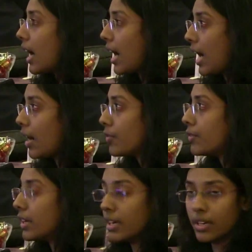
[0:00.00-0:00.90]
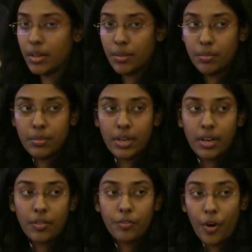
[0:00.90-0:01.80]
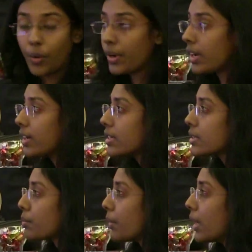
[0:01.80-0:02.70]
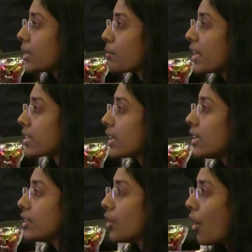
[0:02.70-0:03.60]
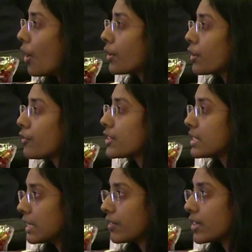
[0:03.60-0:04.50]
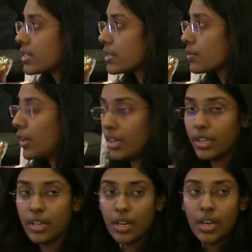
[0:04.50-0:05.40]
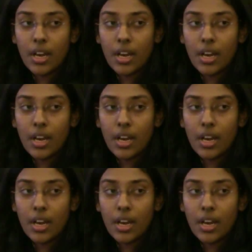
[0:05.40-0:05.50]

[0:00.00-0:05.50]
I have founded is basically the order of a sequence is only.